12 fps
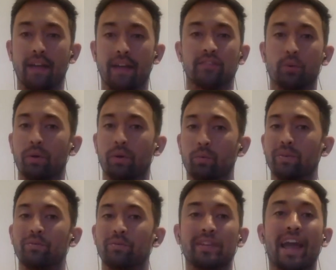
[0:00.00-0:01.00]
and so we, we,
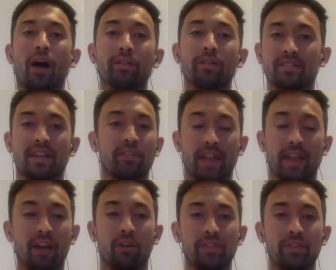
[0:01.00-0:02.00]
we now understand that,
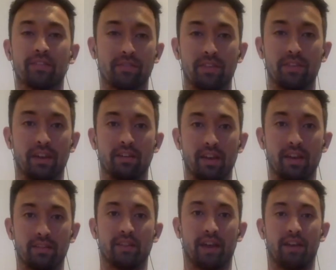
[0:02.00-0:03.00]
hang on, this thing
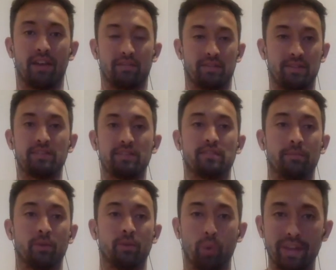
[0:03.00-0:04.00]
is a
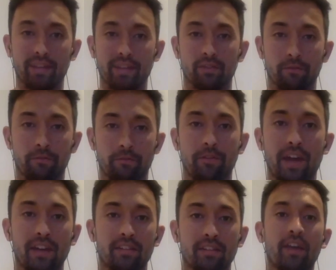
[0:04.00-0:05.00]
system that we need to
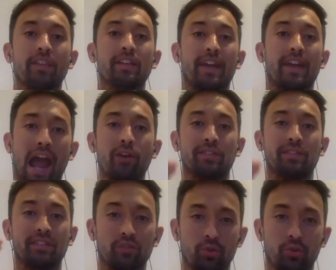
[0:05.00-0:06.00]
feed that carries
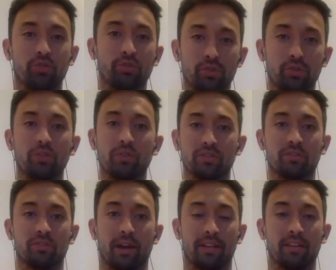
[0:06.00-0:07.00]
these crucial
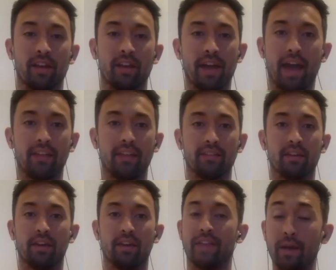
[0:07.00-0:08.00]
nutrients around.
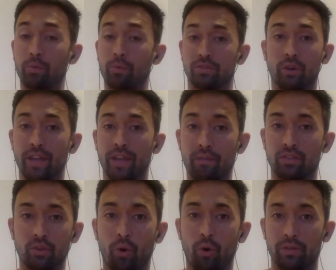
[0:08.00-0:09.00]
And that was not ever
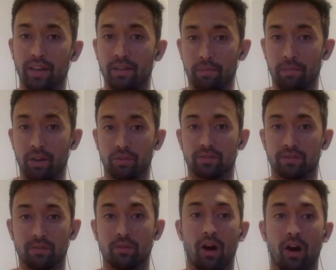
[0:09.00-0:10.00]
taught in medical
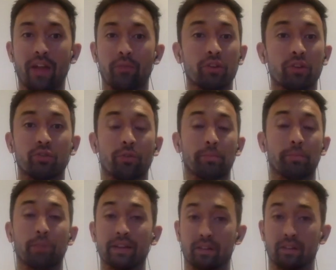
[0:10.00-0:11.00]
school either. We're taught that
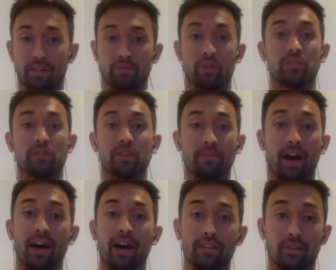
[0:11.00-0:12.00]
blood cholesterols give
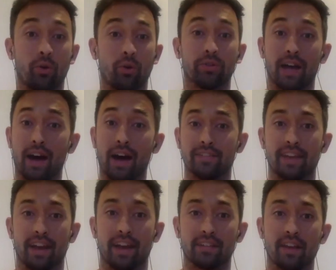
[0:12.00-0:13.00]
heart, cause heart
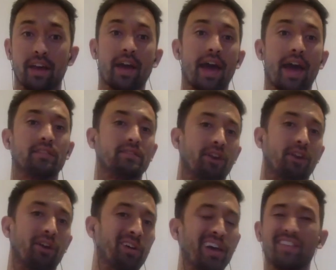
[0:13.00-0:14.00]
attacks. And so
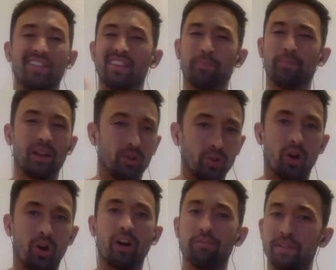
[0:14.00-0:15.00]
there's been a
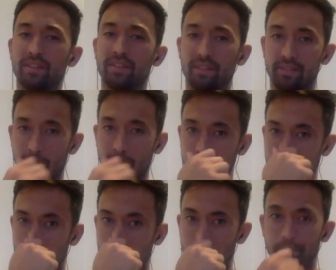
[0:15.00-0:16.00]
lot of
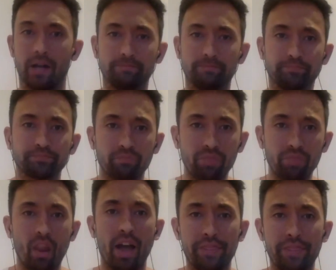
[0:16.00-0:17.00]
misconception, but
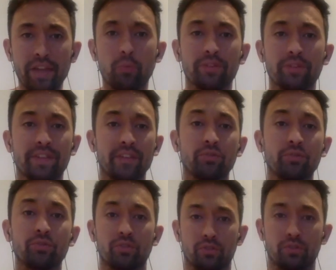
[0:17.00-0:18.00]
I think what
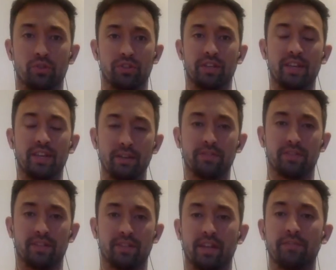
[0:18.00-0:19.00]
dental nutrition gives
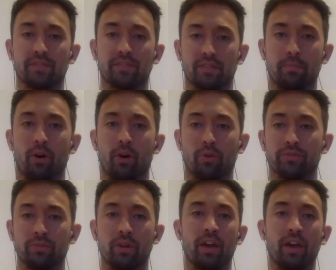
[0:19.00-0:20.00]
us, it gives us a model
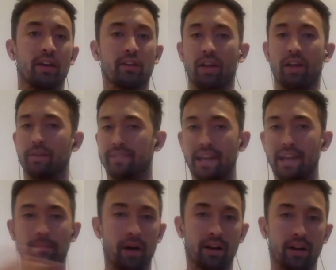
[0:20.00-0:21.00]
to
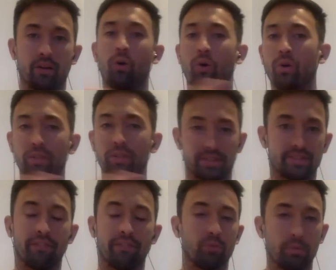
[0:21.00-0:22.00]
debunk all the
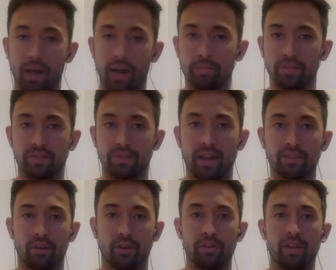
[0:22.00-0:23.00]
stuff that we made
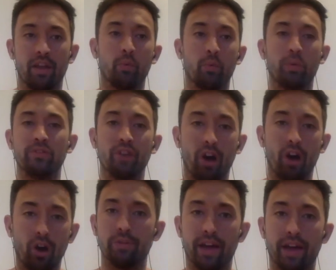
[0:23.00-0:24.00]
mistakes on. We
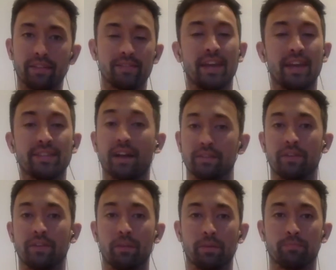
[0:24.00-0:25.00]
know that teeth aren't
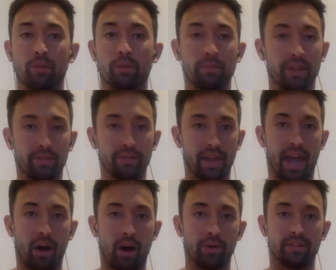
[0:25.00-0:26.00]
developing properly and
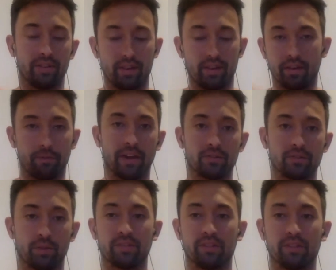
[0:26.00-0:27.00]
how it affects the
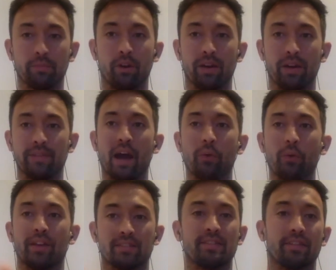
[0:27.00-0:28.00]
rest of the body, and now we
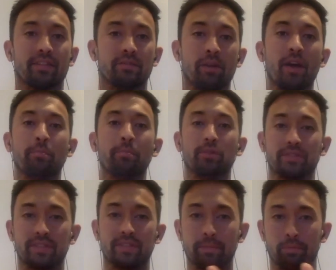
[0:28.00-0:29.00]
can start to put
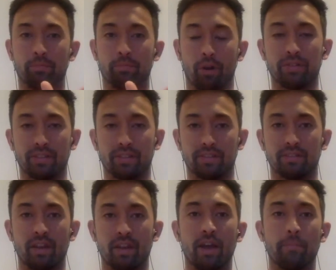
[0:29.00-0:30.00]
simple
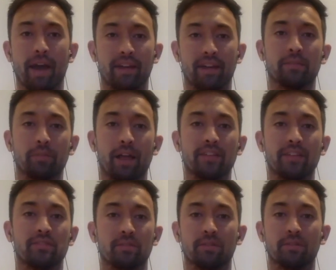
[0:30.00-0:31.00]
processes back into
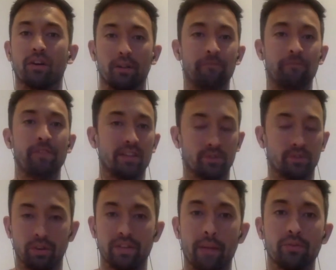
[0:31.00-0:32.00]
place to kind of fix
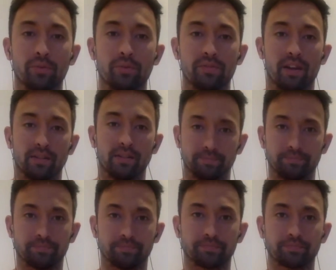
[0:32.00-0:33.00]
all the damage we've done.
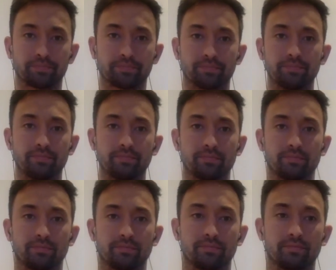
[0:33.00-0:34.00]
Mm.
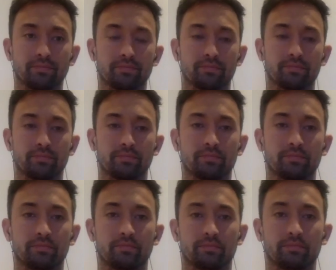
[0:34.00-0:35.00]
So
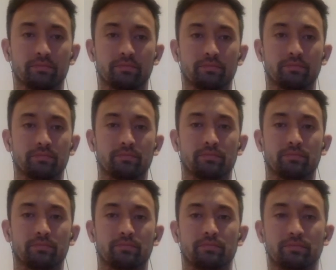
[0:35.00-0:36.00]
there must
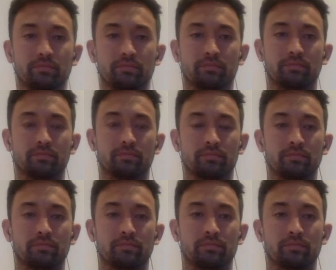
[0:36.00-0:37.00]
be a massive
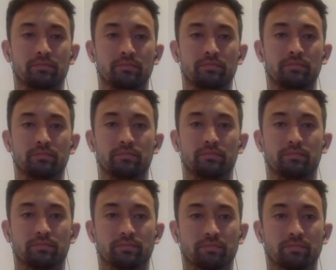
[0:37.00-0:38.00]
or potentially
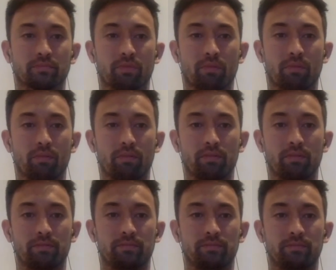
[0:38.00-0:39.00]
big hormonal
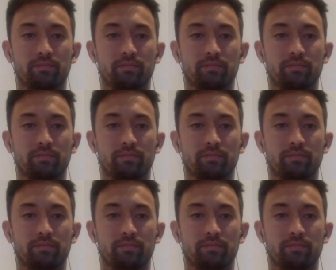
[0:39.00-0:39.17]
connection